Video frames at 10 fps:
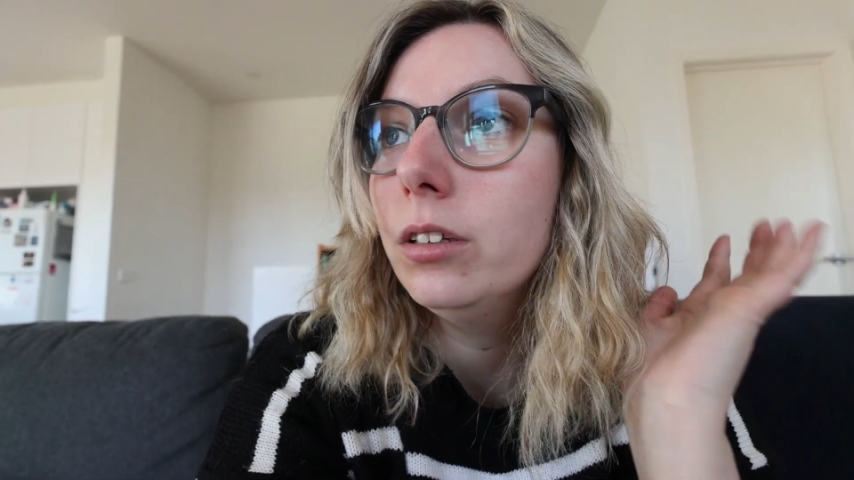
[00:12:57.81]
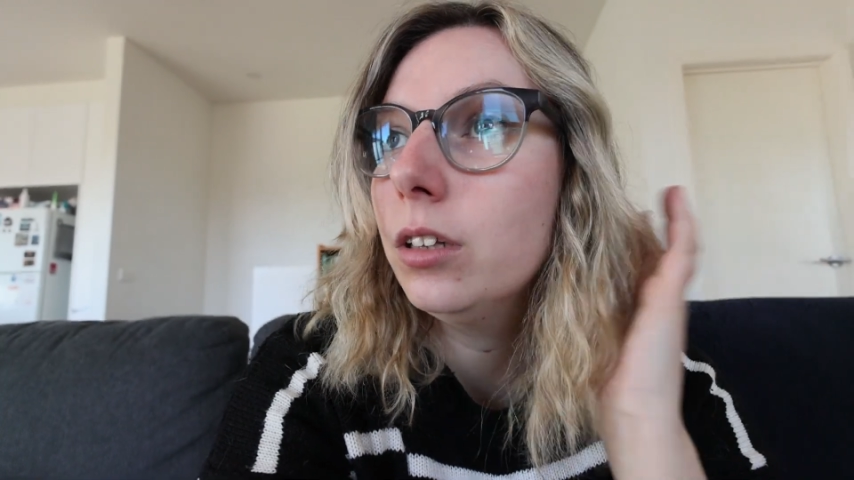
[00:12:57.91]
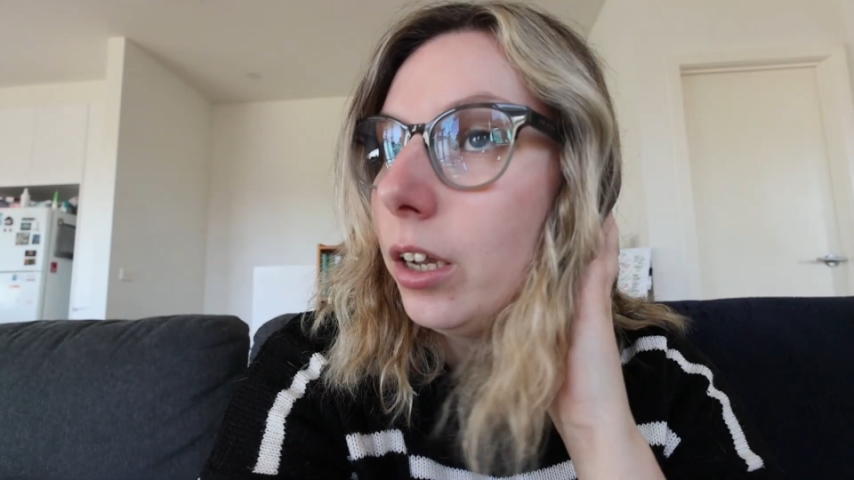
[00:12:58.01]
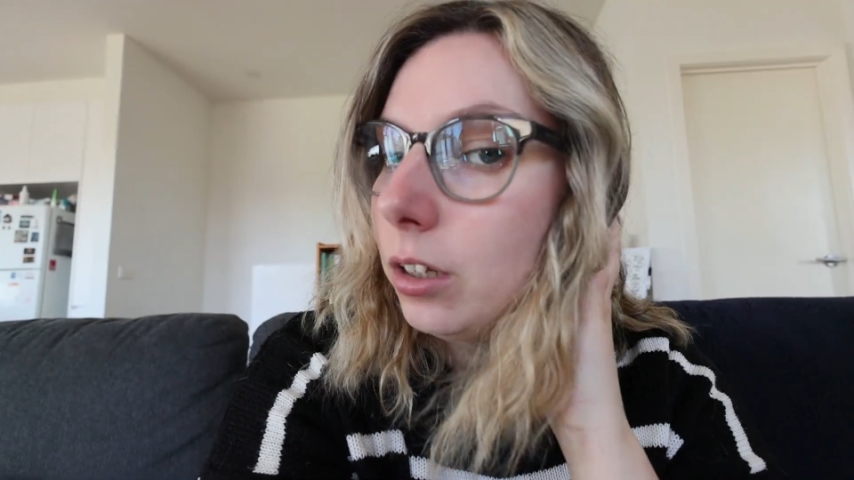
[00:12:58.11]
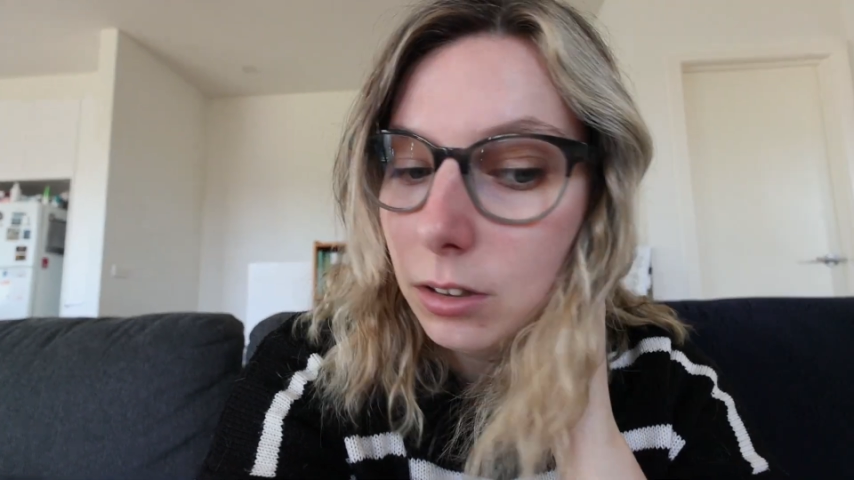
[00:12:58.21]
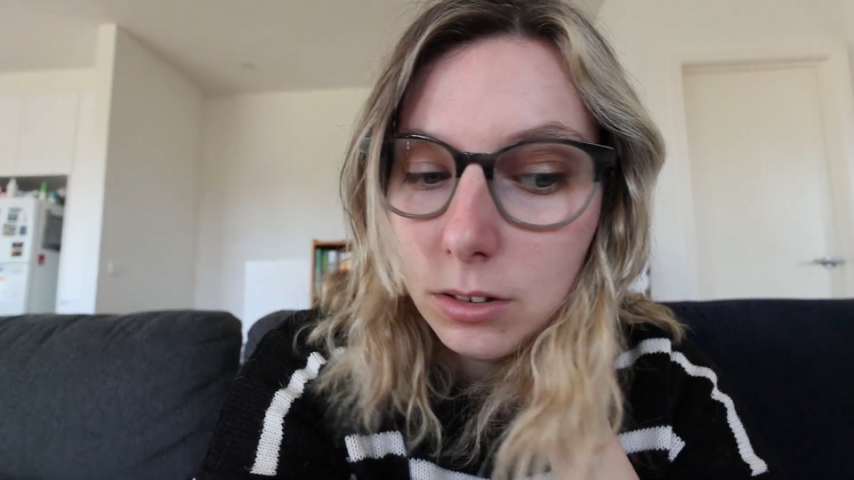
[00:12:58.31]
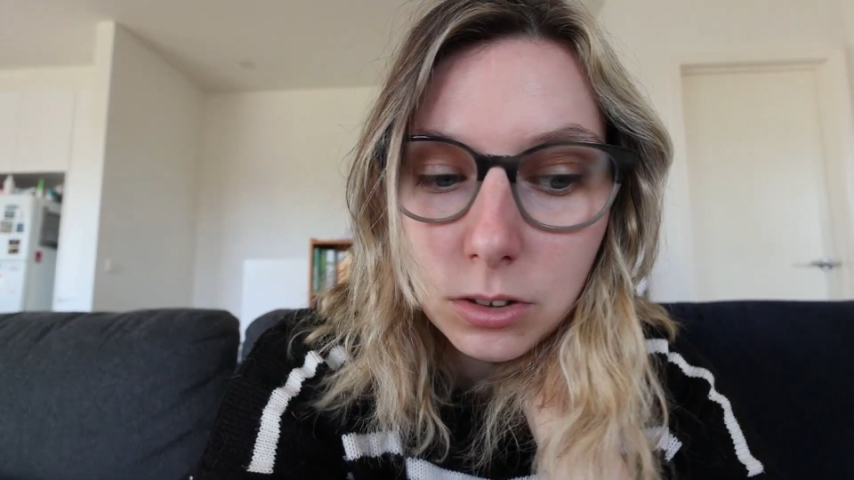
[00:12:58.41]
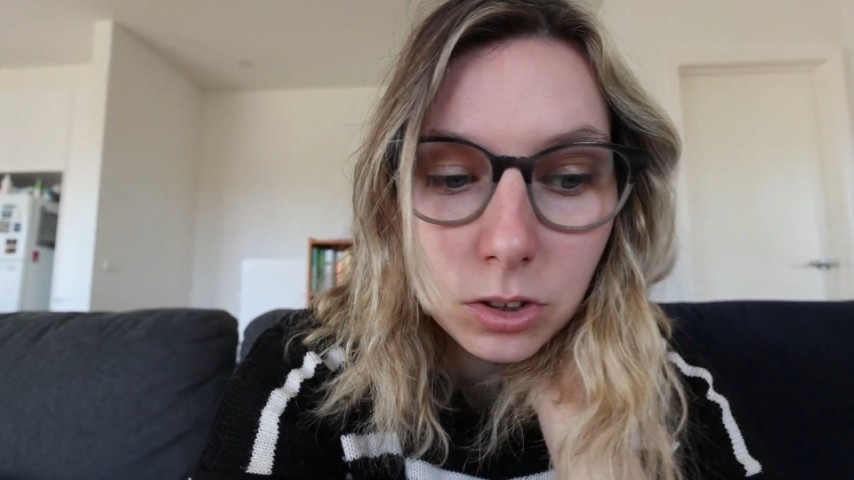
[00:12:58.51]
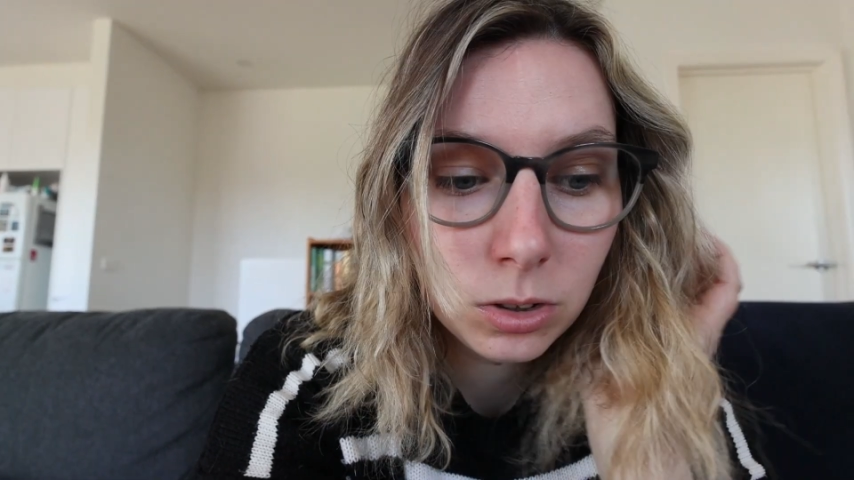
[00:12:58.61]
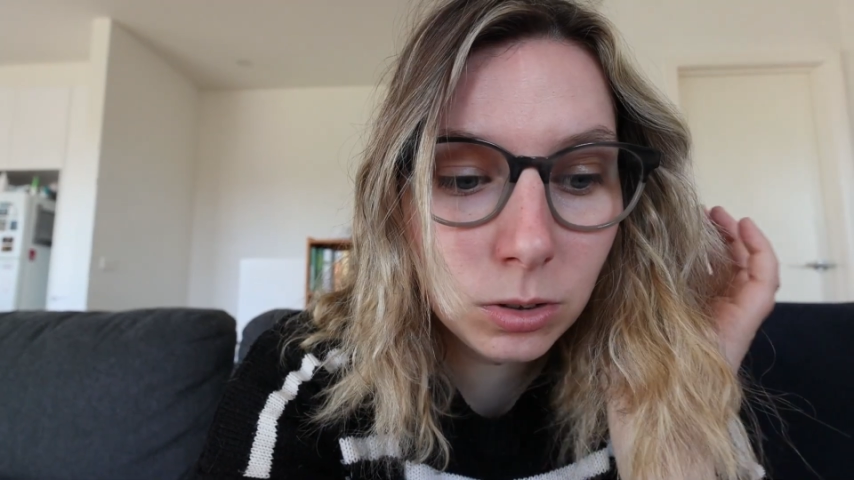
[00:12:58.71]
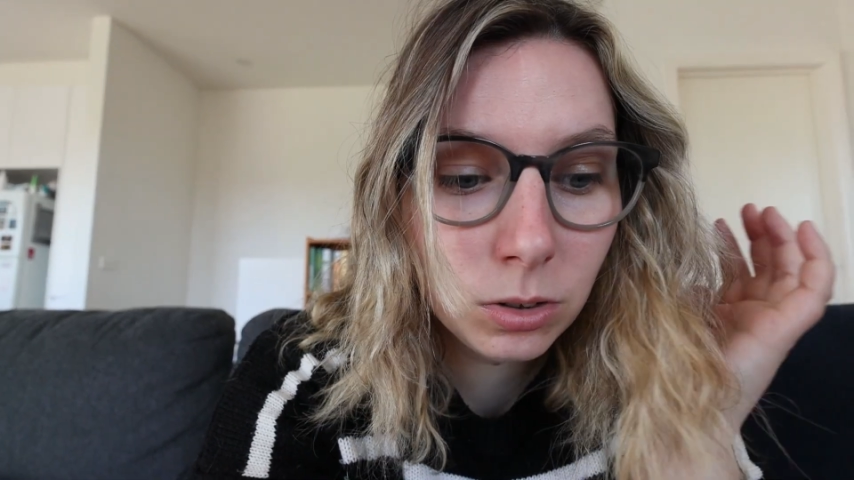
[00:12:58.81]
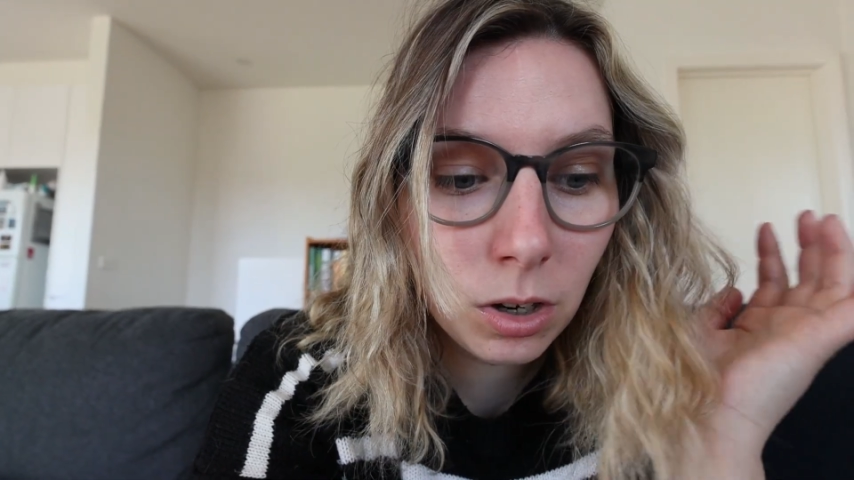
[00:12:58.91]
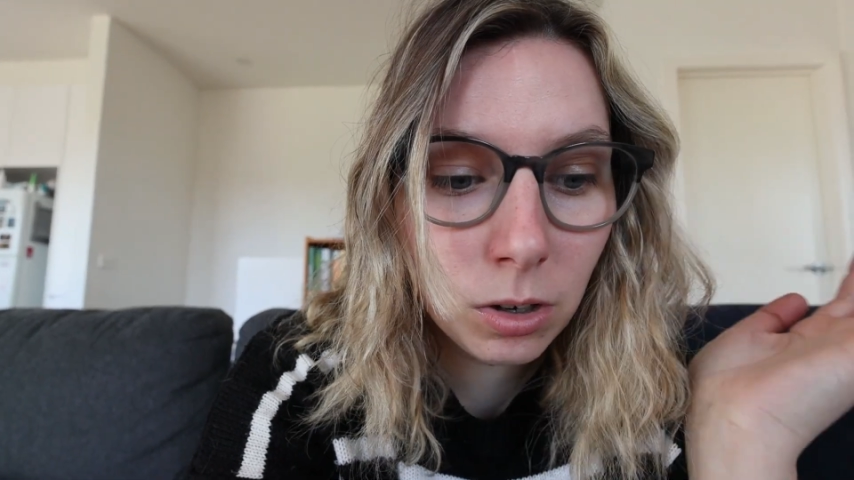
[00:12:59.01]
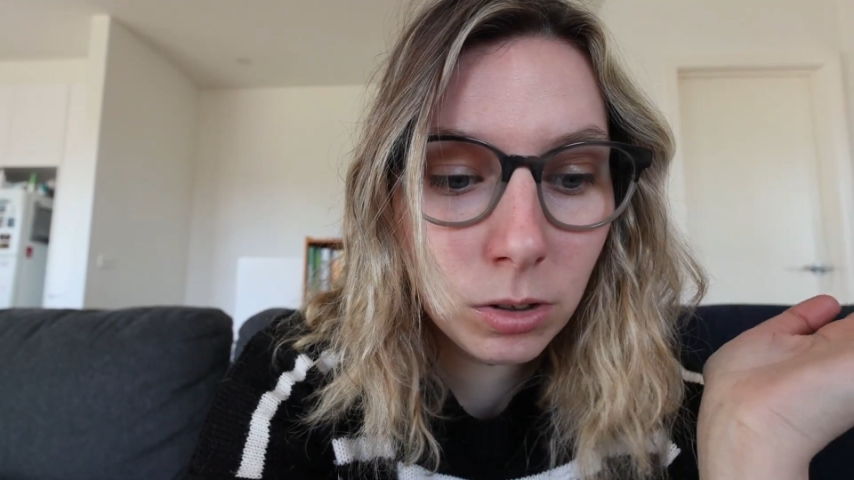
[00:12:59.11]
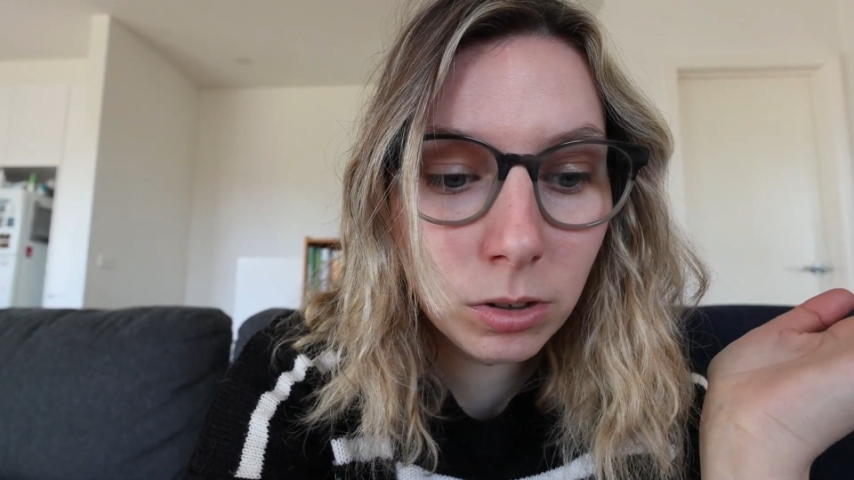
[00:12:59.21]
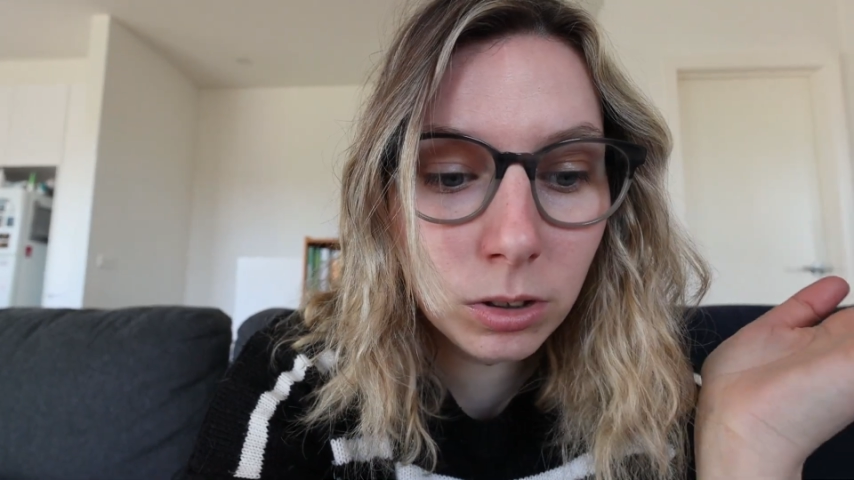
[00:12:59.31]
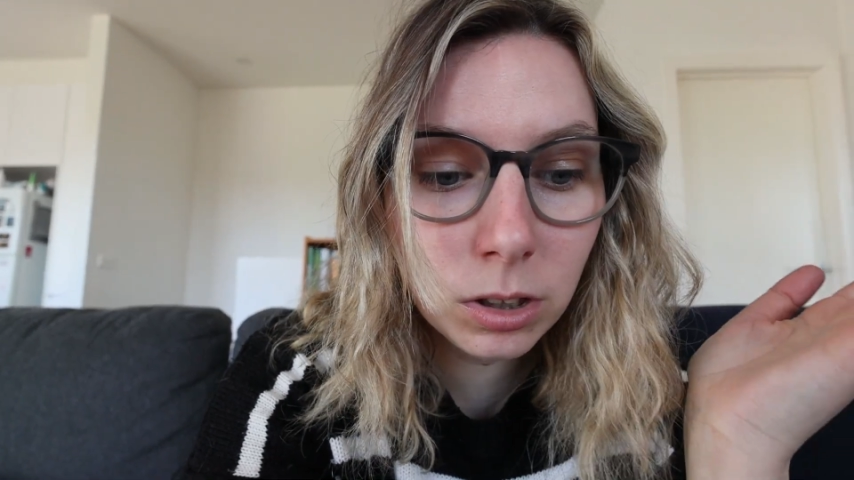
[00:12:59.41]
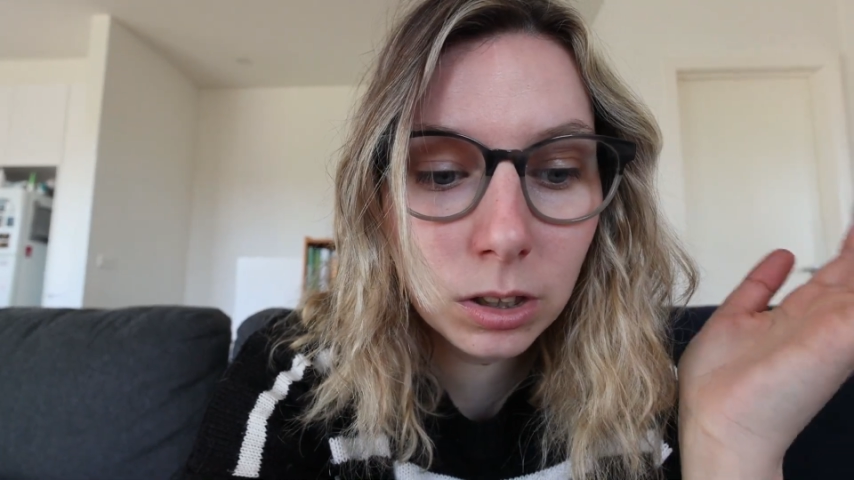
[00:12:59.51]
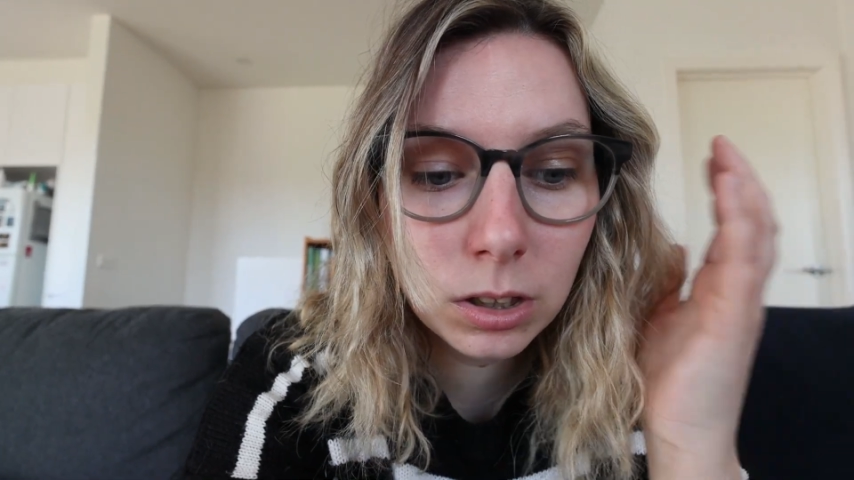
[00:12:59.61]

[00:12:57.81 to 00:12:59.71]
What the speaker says: Like, do you know